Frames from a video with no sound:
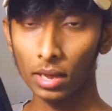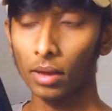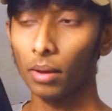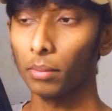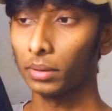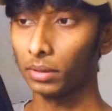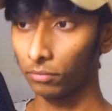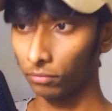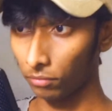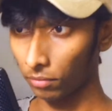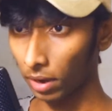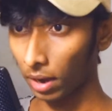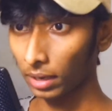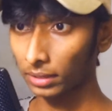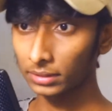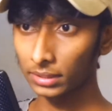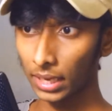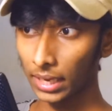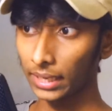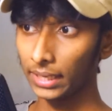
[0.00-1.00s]
I mean, when I
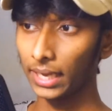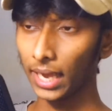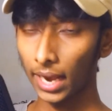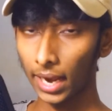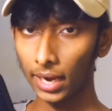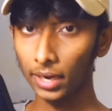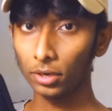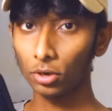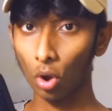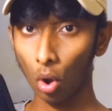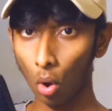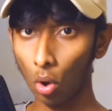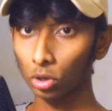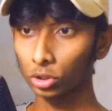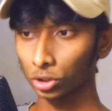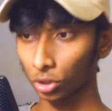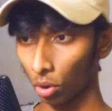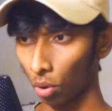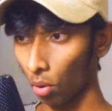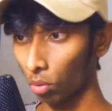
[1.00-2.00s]
say gay talk
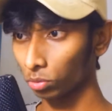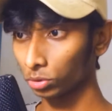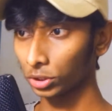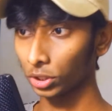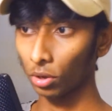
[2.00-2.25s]
show host,